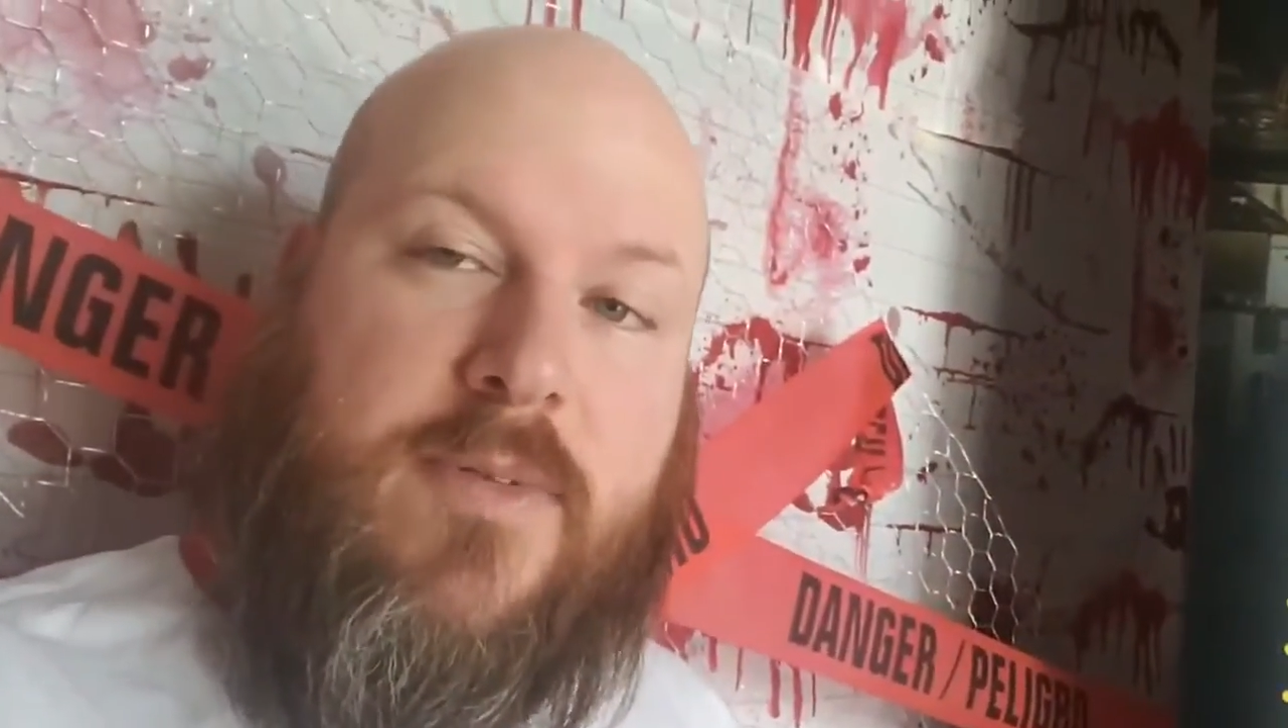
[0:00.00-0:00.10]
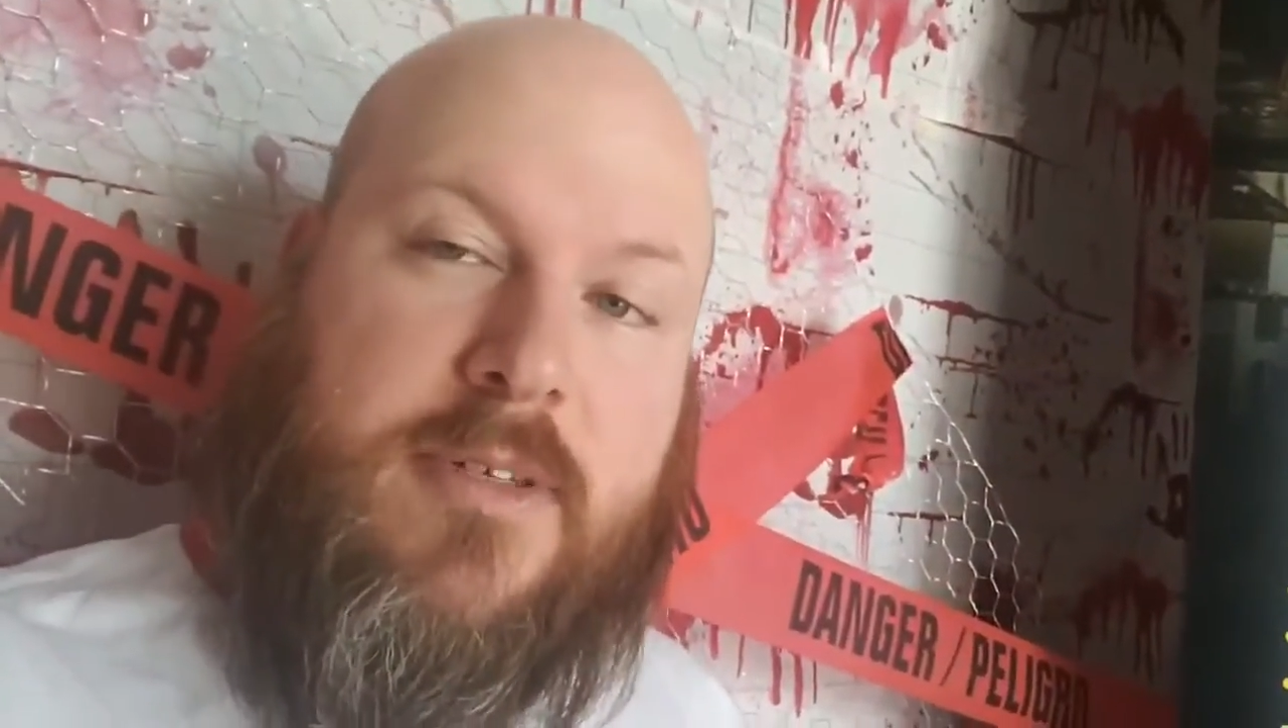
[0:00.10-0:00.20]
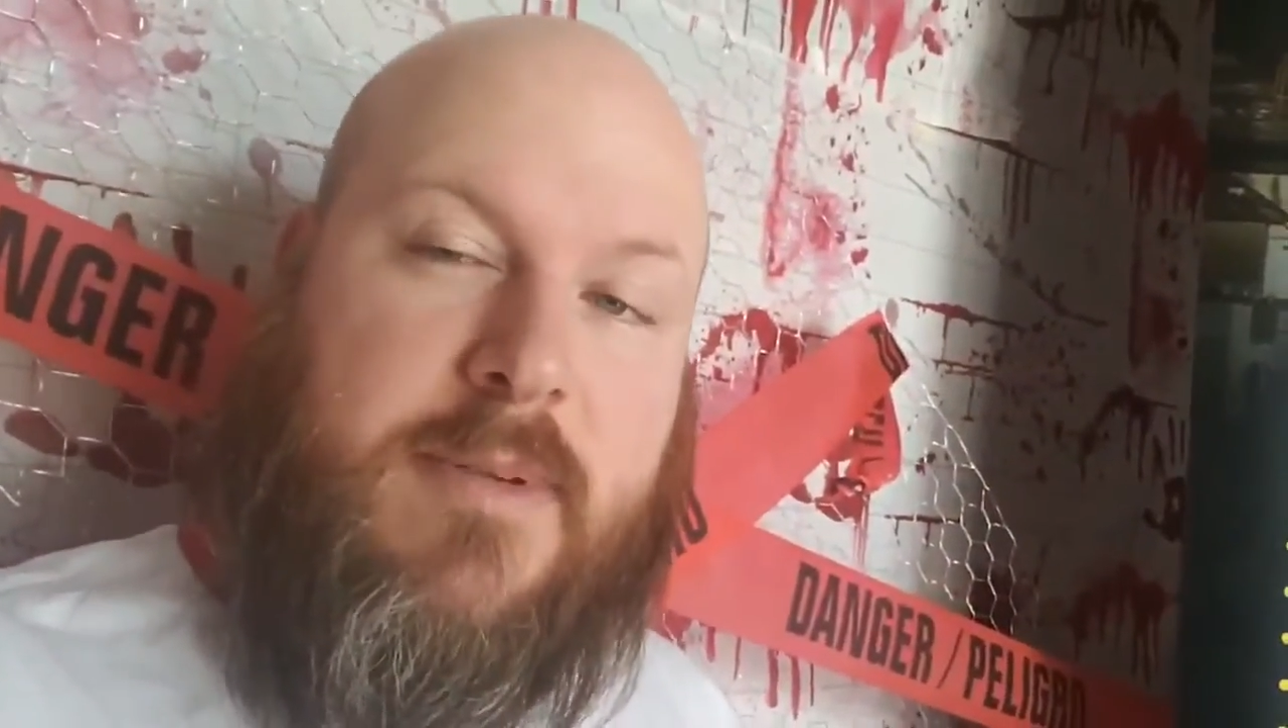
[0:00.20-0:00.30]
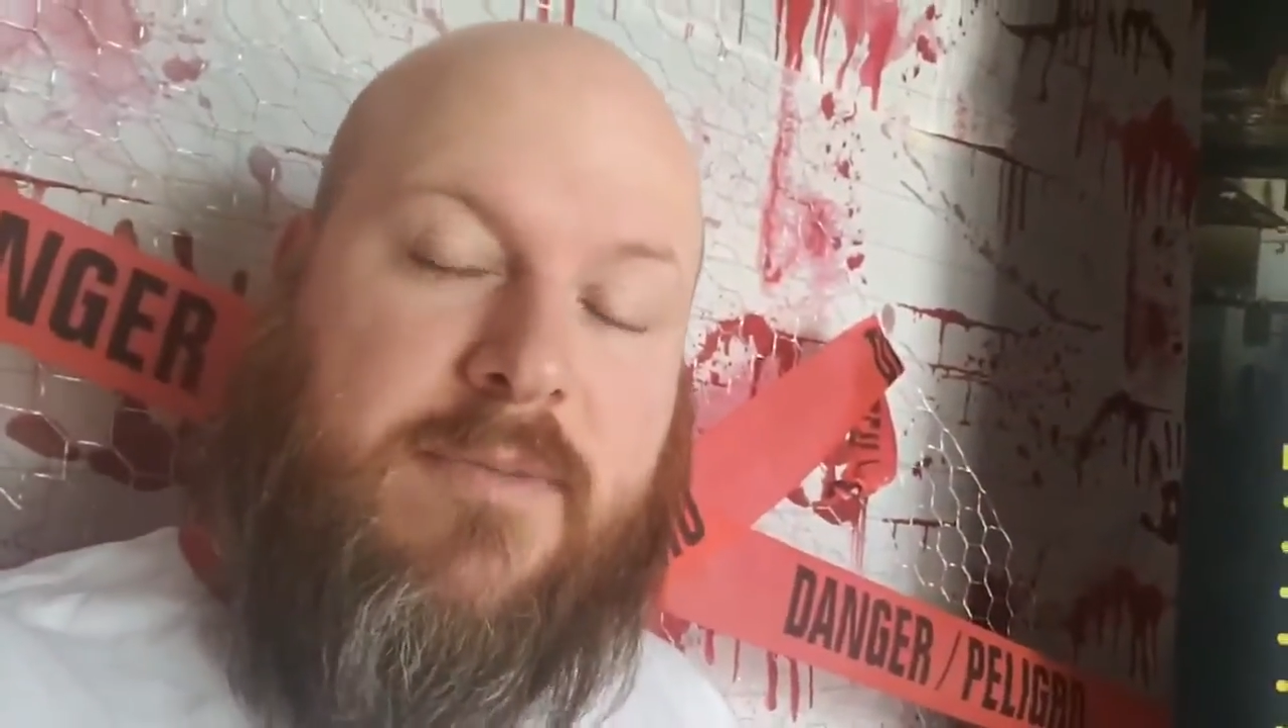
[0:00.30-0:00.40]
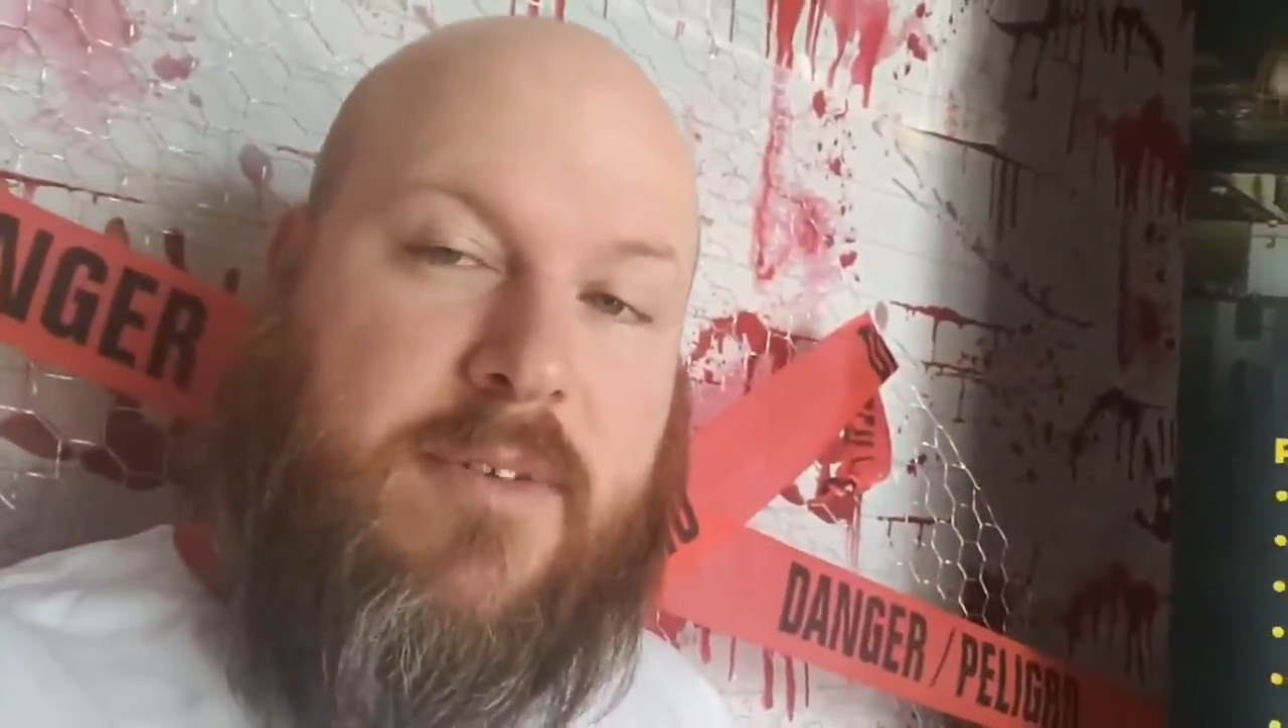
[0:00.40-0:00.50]
wants
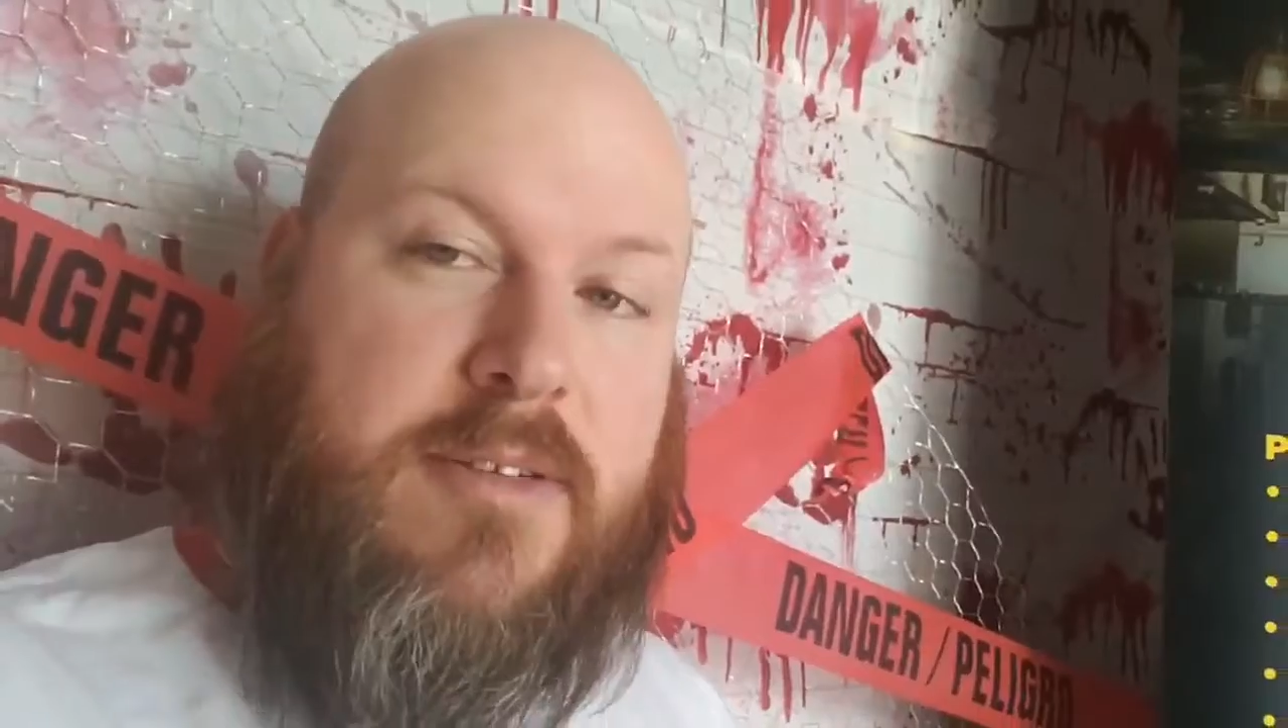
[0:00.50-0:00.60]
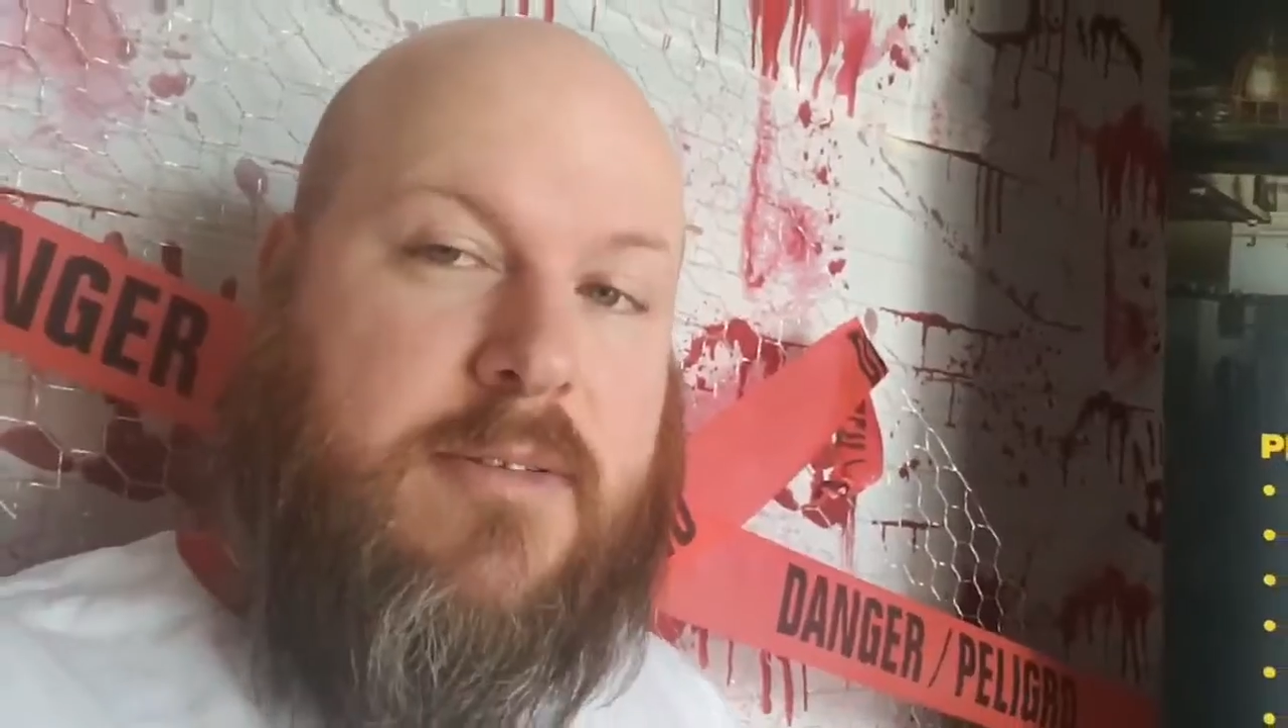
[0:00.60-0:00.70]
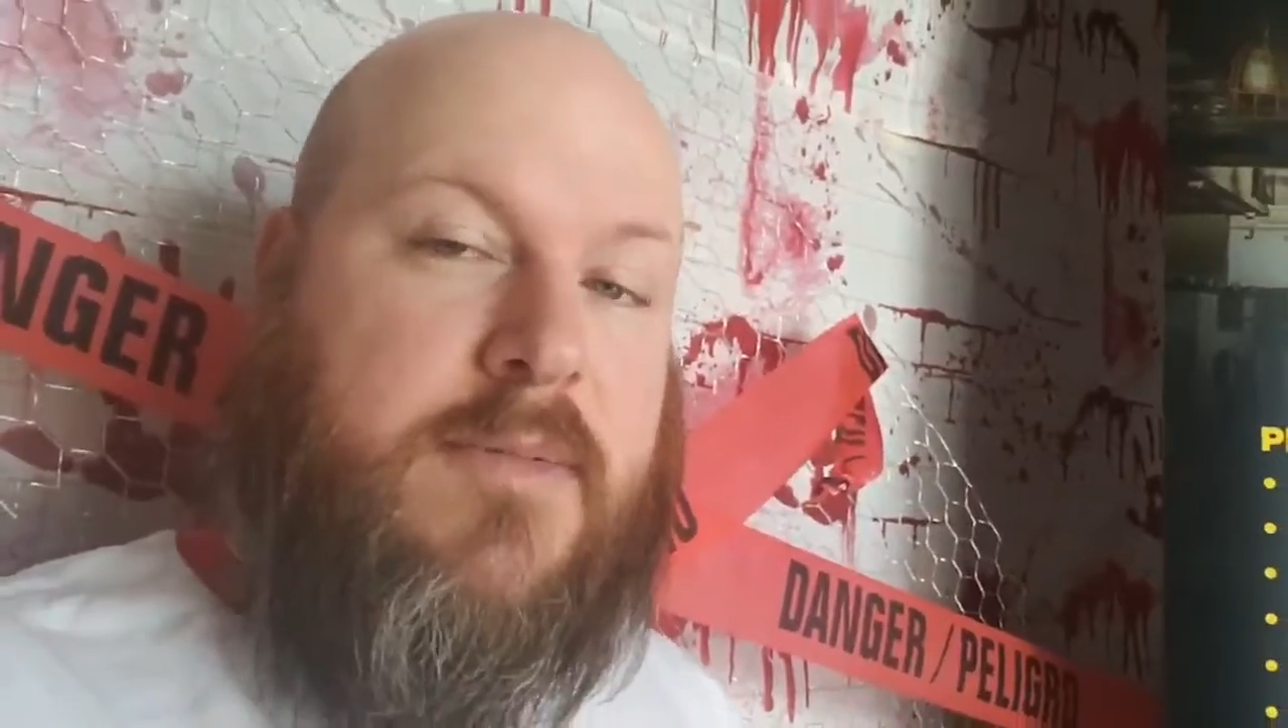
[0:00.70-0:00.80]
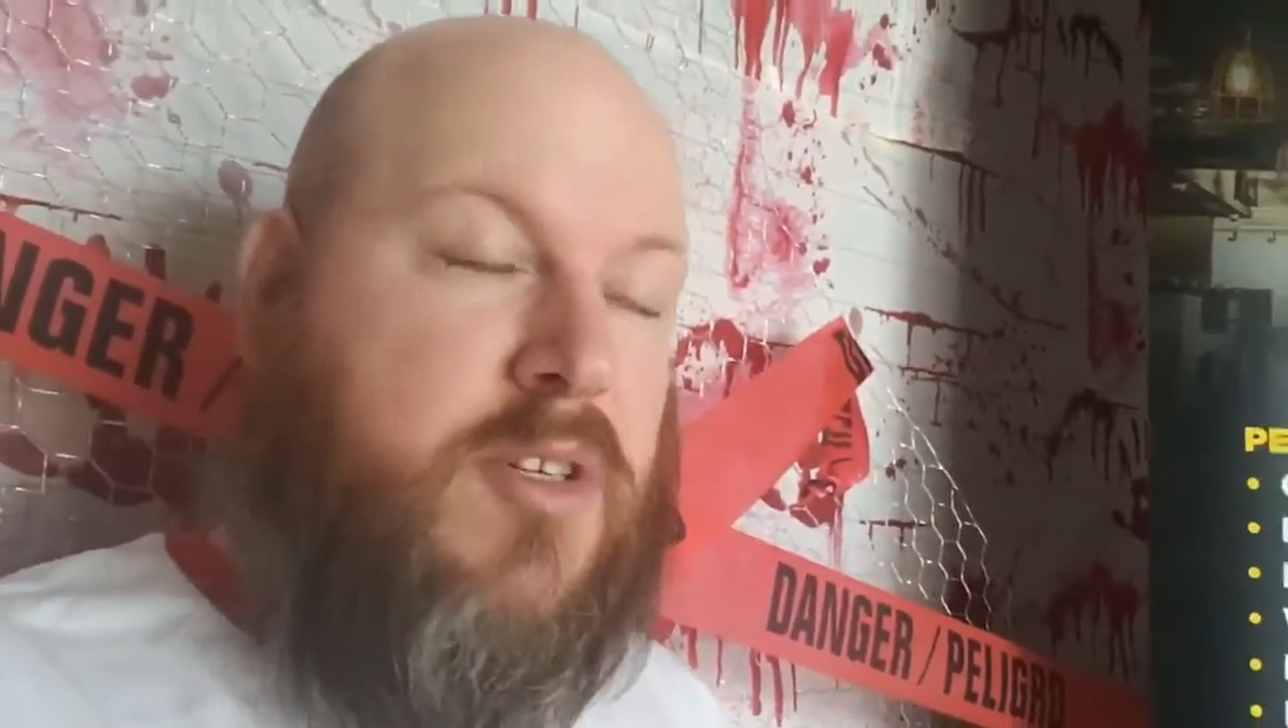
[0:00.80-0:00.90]
to be friends with them.